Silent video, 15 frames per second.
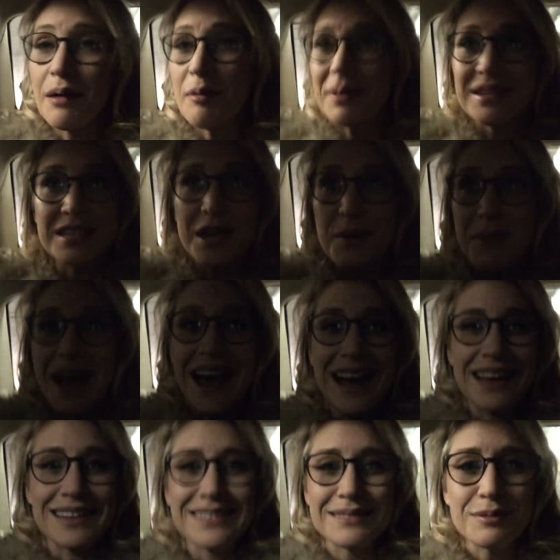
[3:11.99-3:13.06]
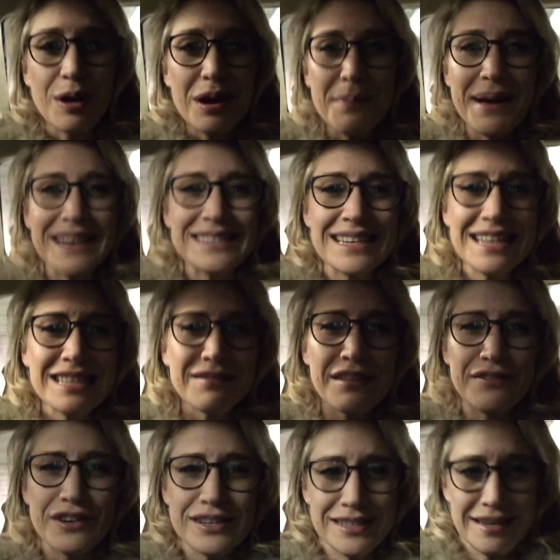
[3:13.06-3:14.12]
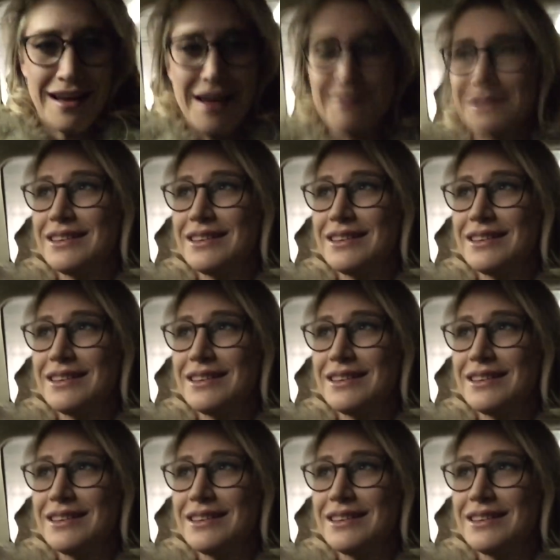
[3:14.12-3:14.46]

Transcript: I'm about to go to PAX. I'm going to PAX East for the first time.